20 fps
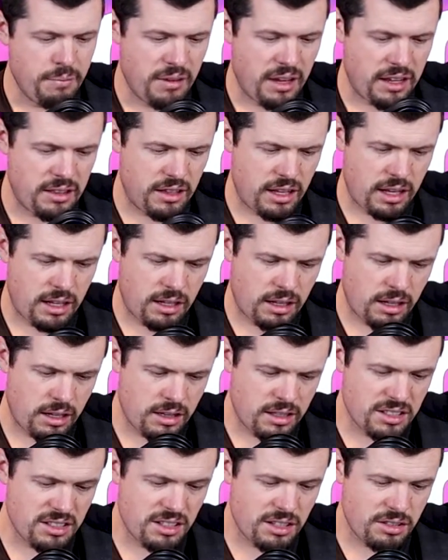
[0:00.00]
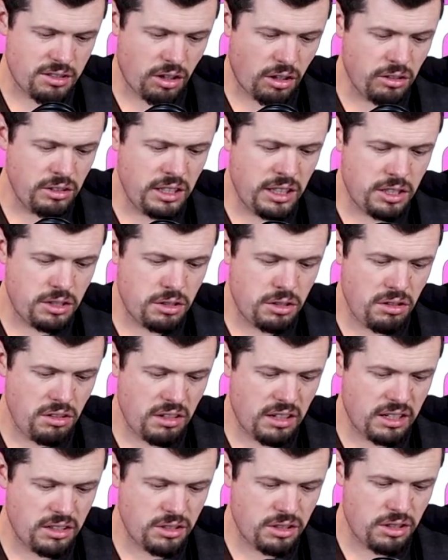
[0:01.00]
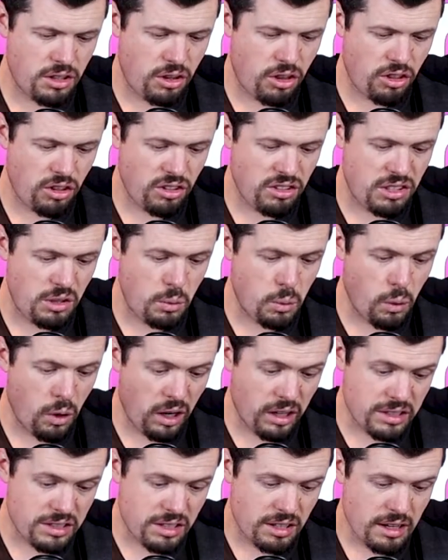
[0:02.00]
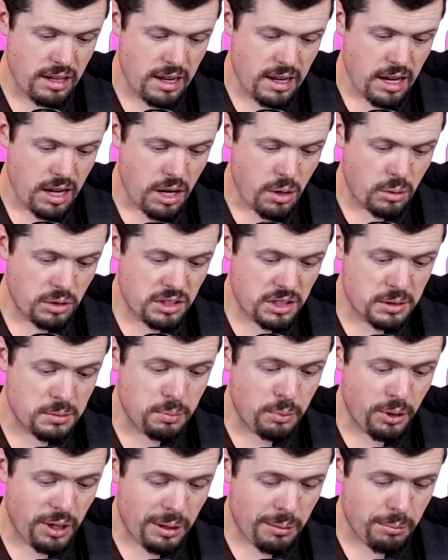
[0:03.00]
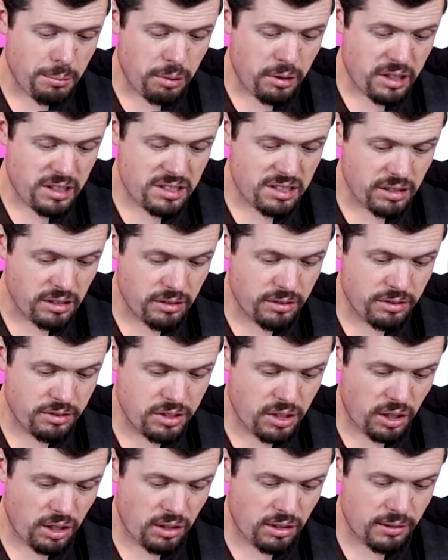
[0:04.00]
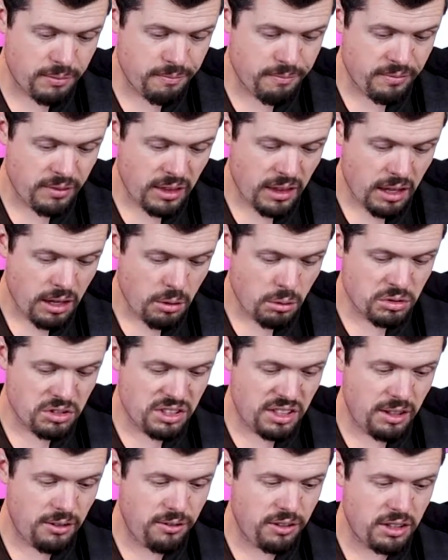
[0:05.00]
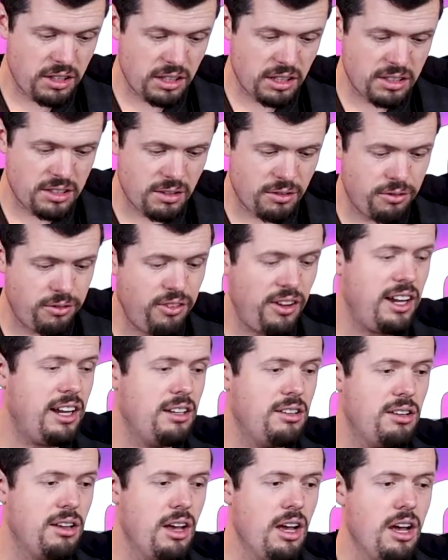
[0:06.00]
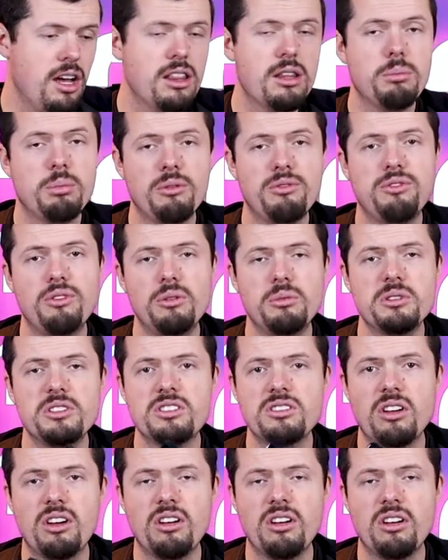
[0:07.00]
And then this is only 230 watts, which is pretty impressive. So we'll see if it does affect the performance